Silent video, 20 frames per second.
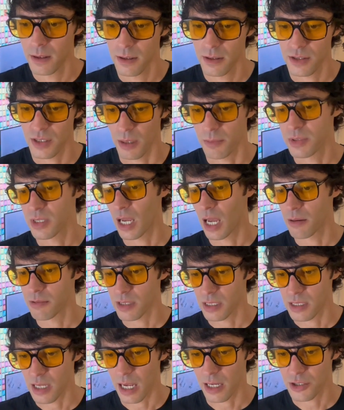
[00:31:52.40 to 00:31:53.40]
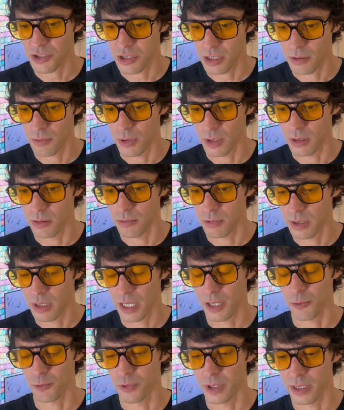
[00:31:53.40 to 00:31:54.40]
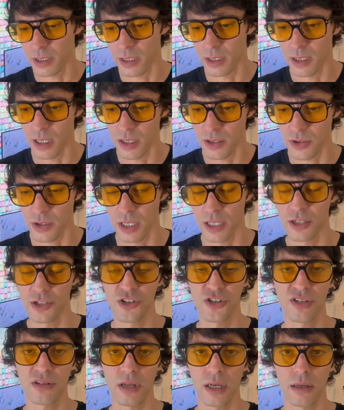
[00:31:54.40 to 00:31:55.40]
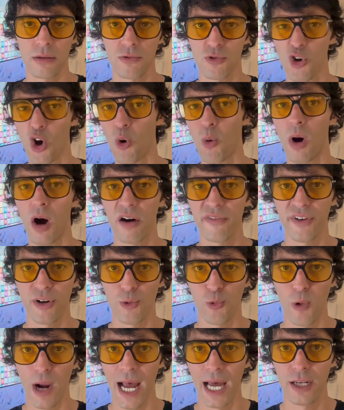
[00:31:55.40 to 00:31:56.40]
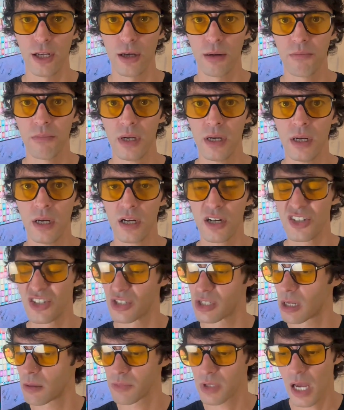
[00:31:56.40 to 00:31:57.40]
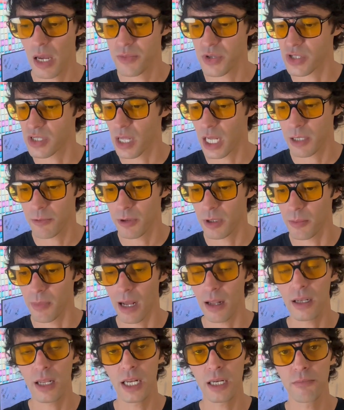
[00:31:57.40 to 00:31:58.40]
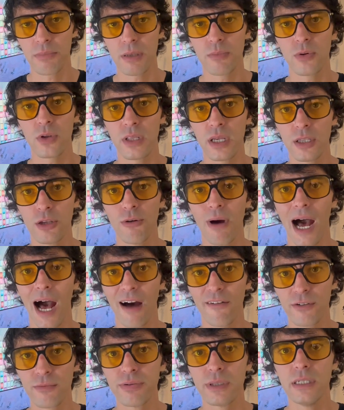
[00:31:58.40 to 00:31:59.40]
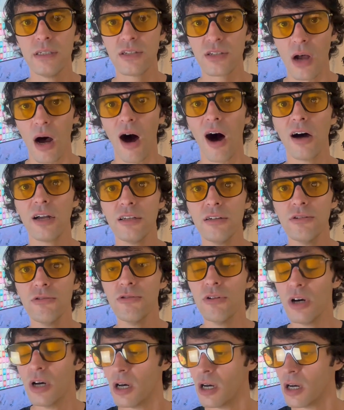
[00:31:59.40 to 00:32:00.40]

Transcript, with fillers: Sometimes it's actually, we kind of rig the gun so they just like go off at random because sometimes it's not even about letting people that you have a piece on you,